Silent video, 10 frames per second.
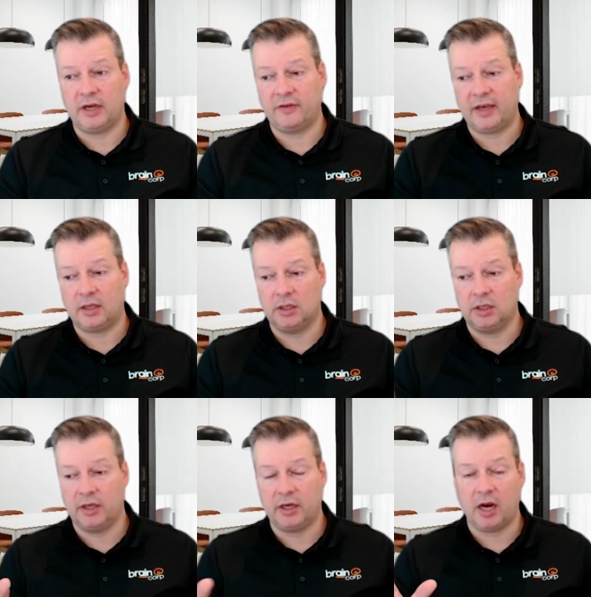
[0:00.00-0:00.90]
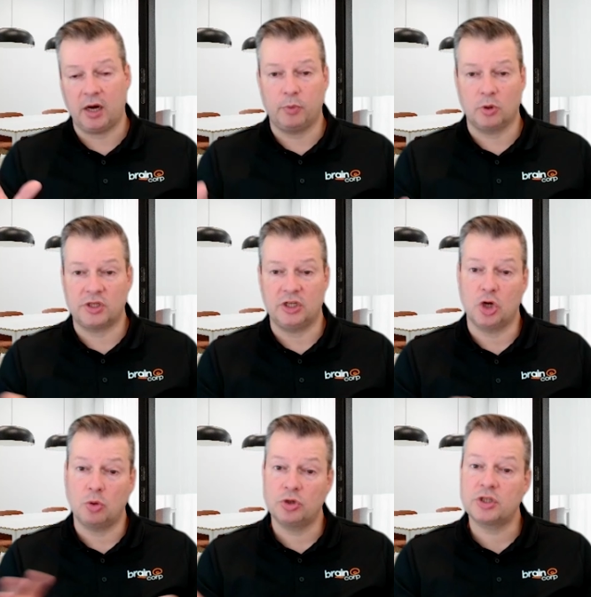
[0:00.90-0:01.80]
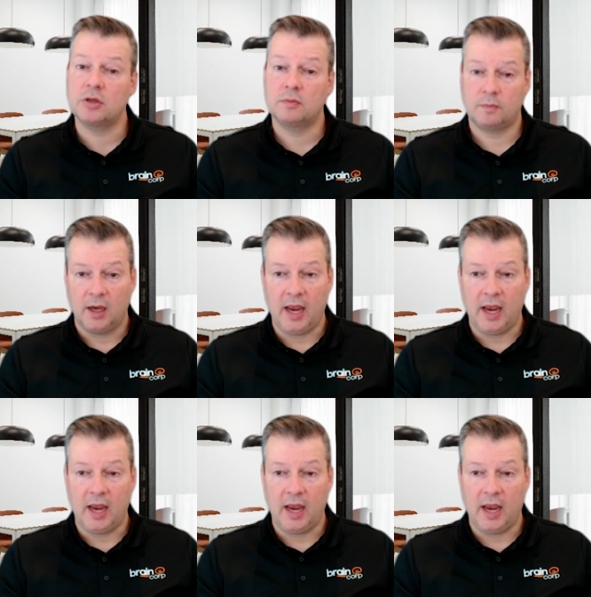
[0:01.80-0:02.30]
take the airports in zones,